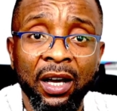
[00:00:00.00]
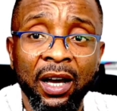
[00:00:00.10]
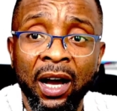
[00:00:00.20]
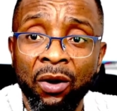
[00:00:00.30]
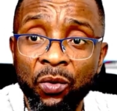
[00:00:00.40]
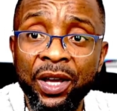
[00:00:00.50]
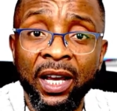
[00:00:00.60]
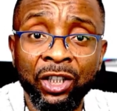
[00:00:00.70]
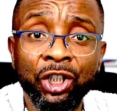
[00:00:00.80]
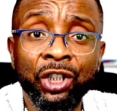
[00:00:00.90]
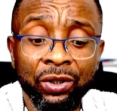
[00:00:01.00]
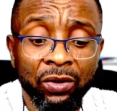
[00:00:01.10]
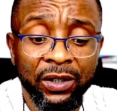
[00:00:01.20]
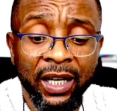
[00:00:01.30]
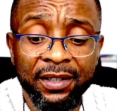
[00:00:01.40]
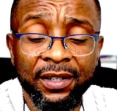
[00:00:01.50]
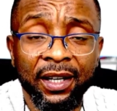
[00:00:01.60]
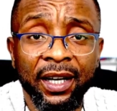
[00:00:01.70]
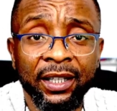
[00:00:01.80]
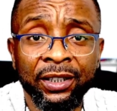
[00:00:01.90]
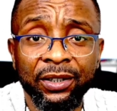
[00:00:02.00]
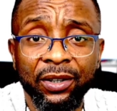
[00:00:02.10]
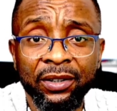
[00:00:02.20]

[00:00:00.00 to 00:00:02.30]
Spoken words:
And we ensure that, you know,